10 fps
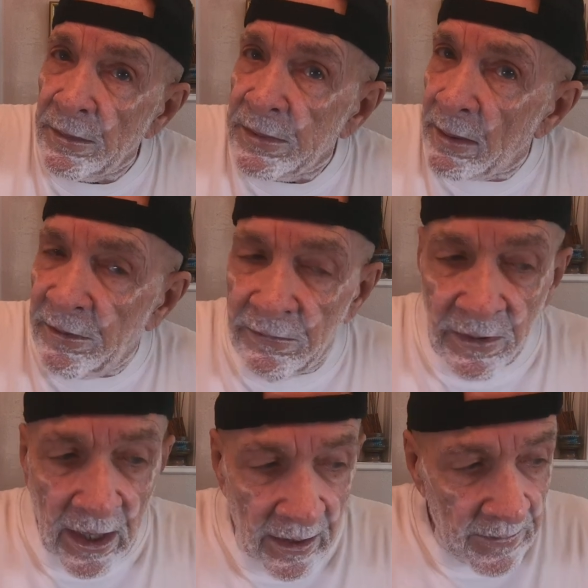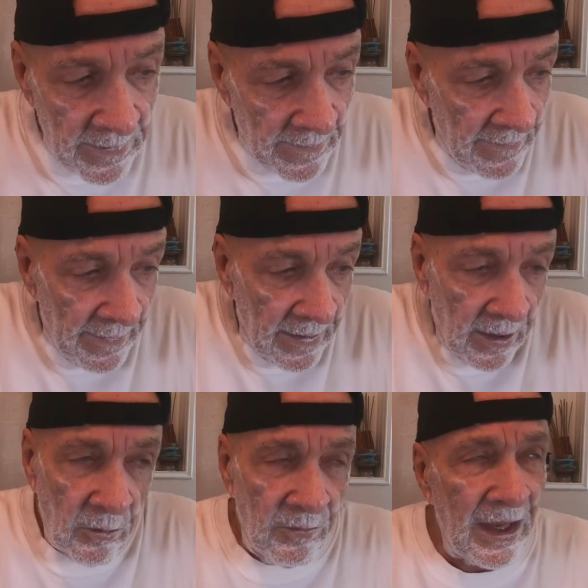some type of, uh,
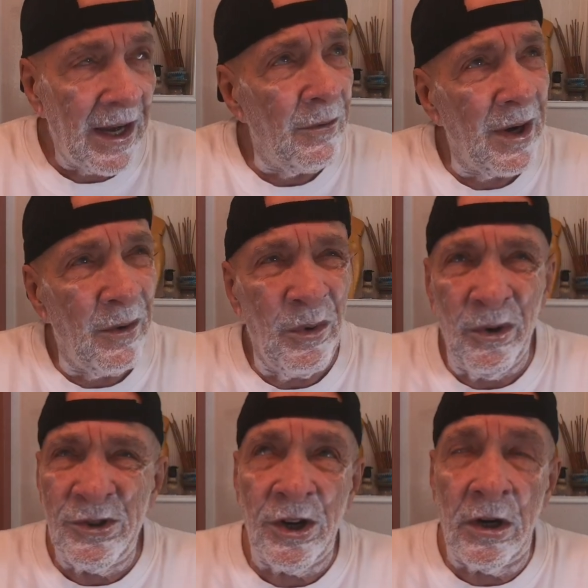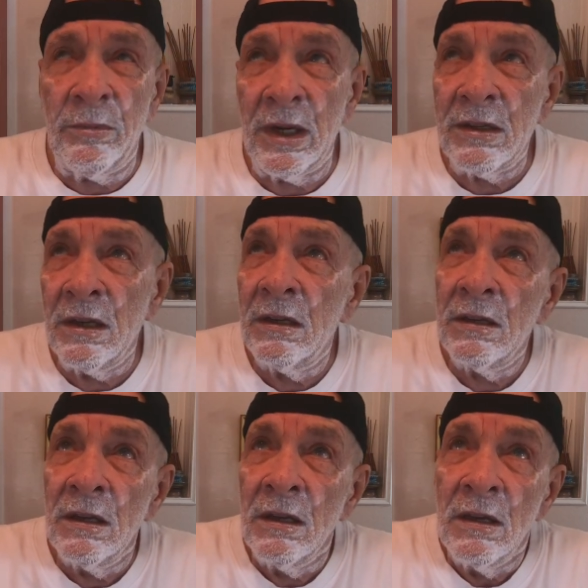I don't want a wheelchair, but
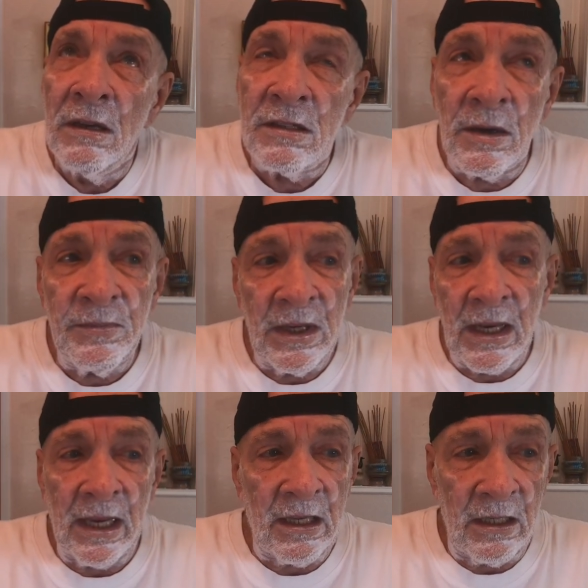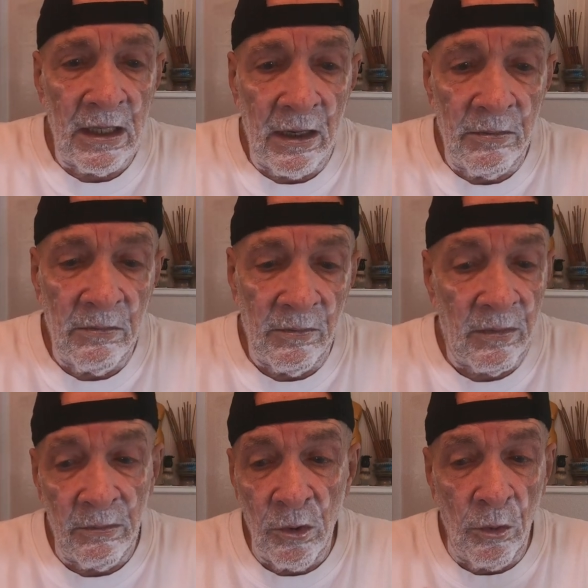something I could um,
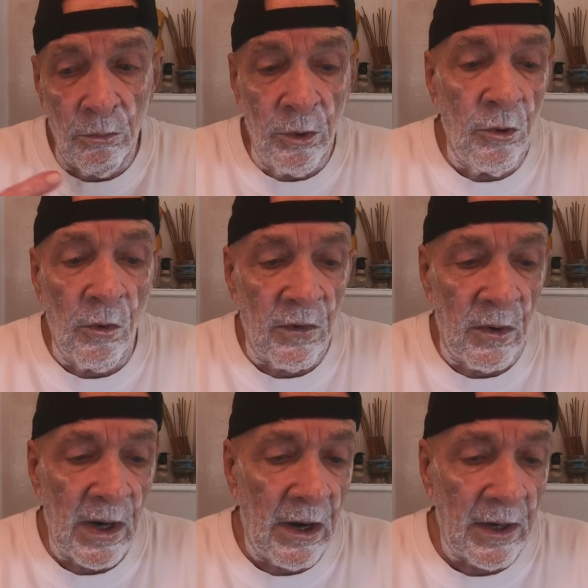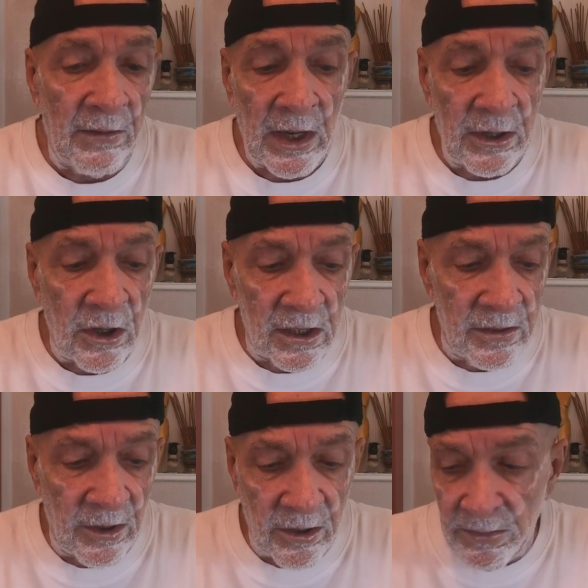maneuver around. I, I talked to
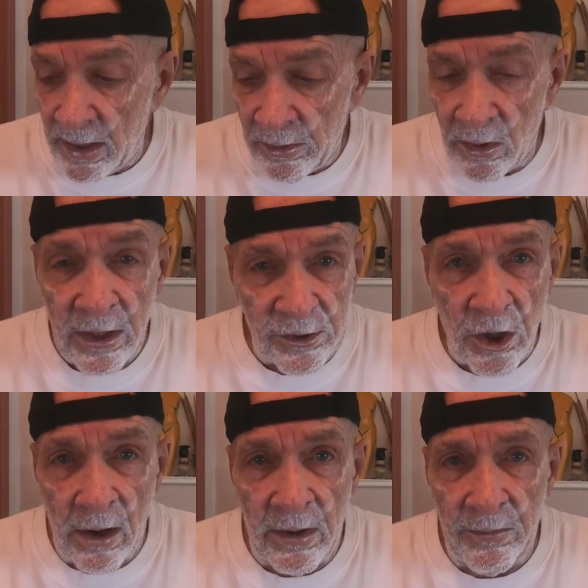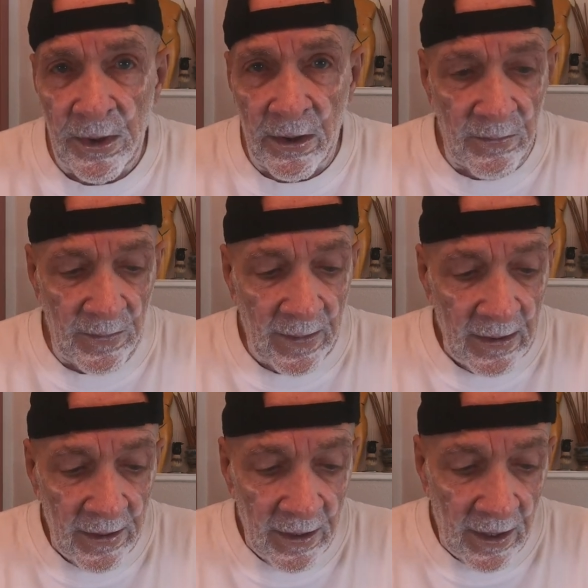some other people and saw them up there,
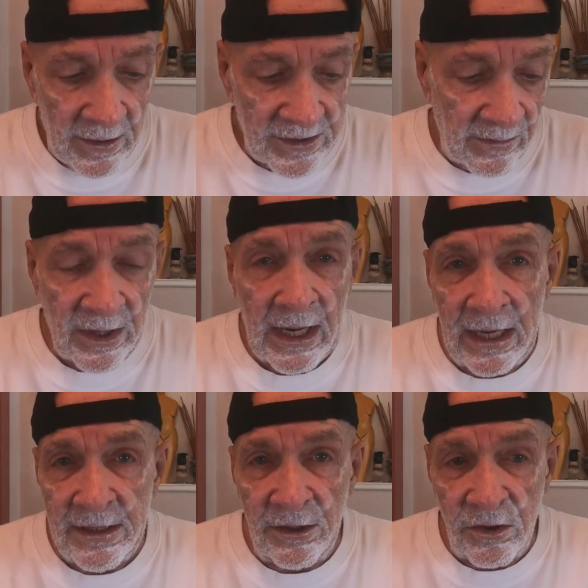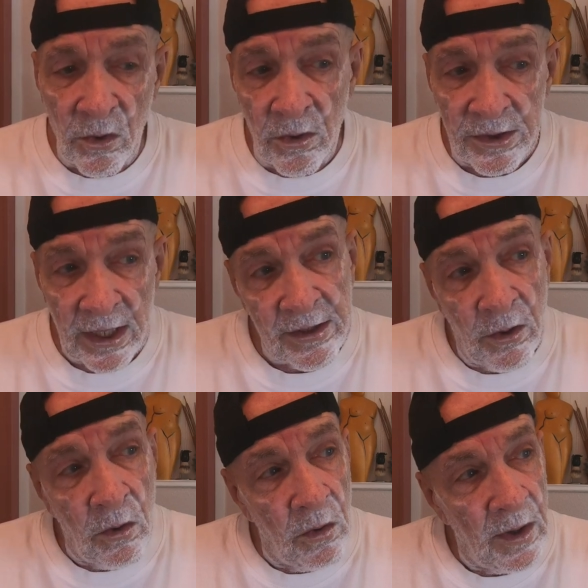and some of the guys had scooters. I said,
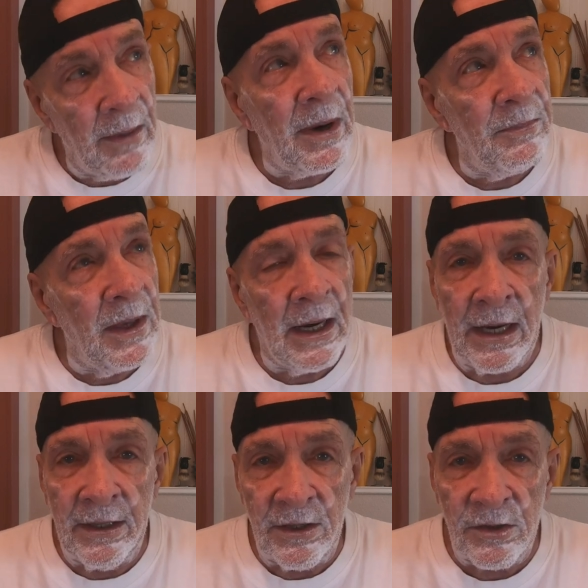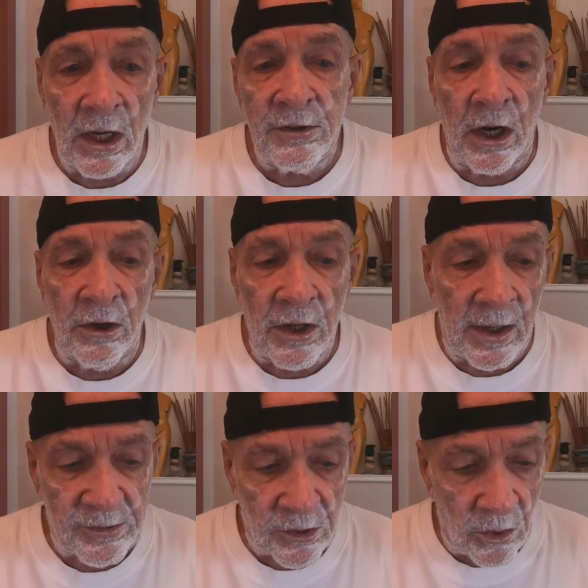"Oh, that might be an idea." So I started looking
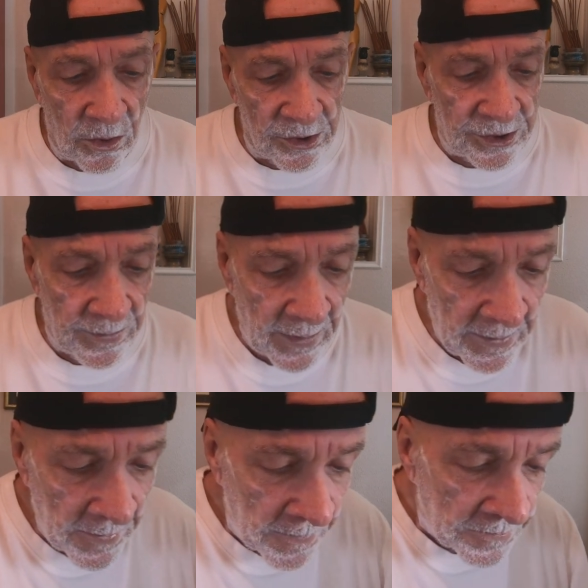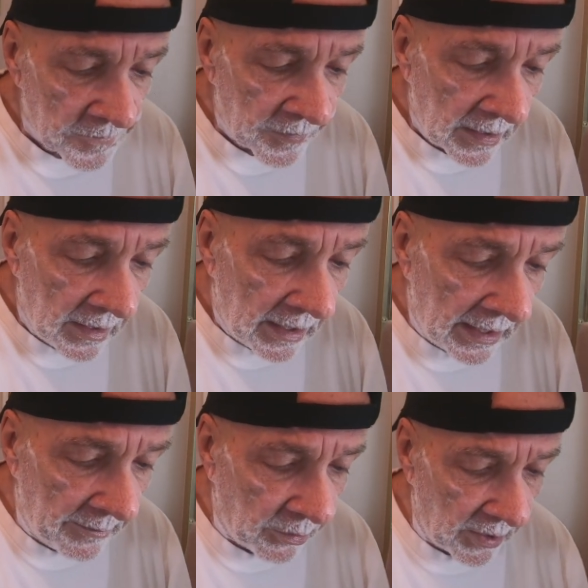up scooters,
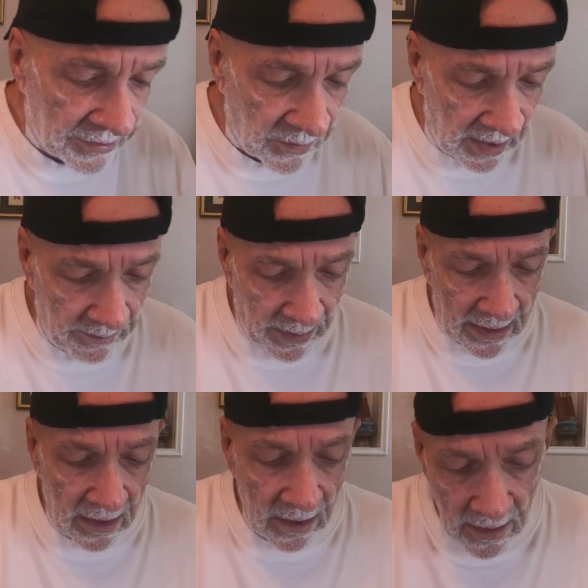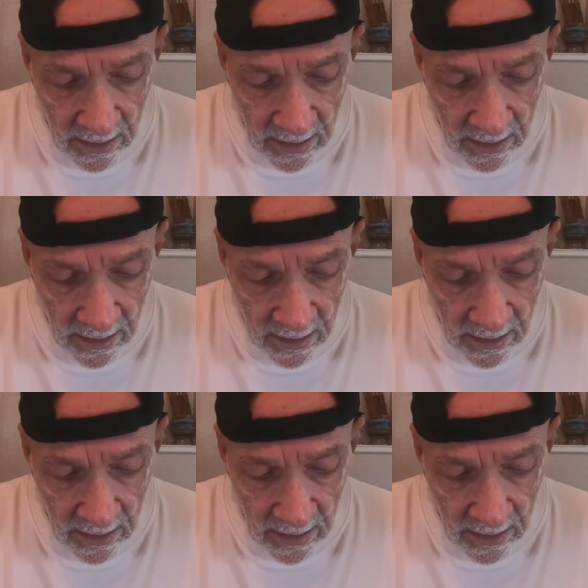and boy, it's really big